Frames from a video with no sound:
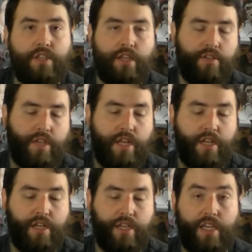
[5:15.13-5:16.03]
is
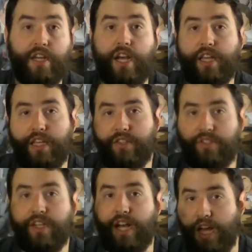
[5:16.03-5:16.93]
uh, in
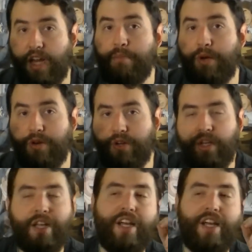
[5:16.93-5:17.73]
instant on mode.